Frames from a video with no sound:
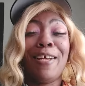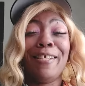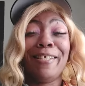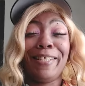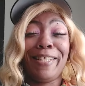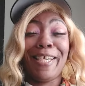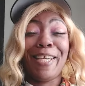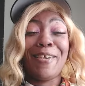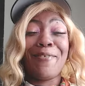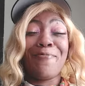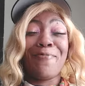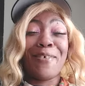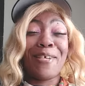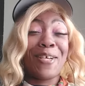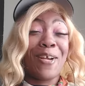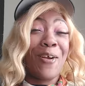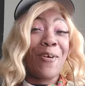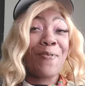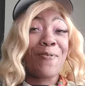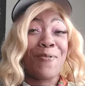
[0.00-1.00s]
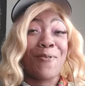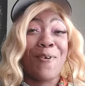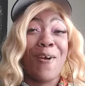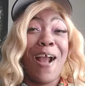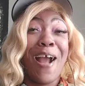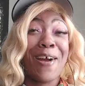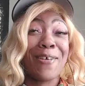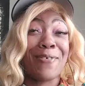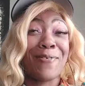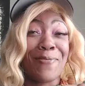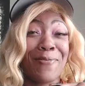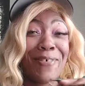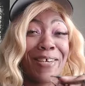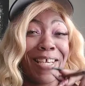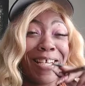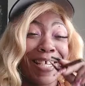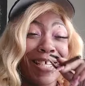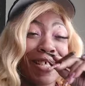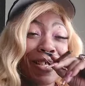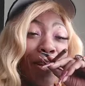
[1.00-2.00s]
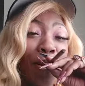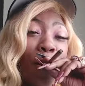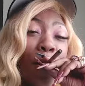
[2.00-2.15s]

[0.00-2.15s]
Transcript: lean with it, rock with it.